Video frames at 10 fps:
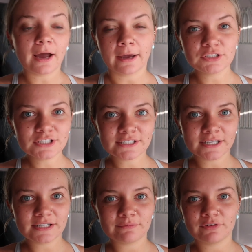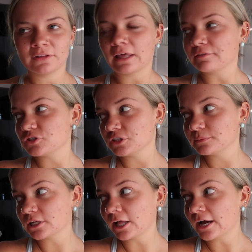I actually signed up for a live
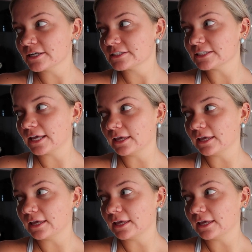streamed class